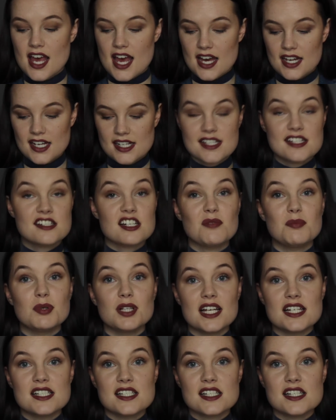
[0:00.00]
and it's
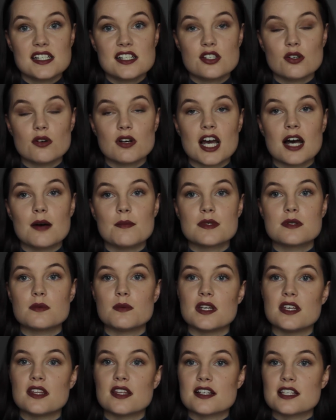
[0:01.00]
double-ended, so it comes
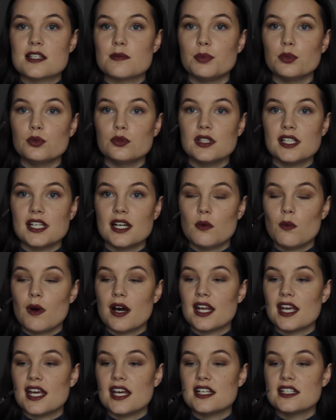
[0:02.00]
with a spoolie at
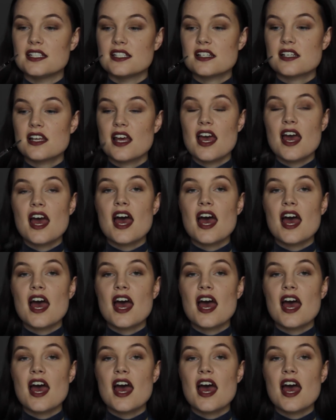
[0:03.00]
one end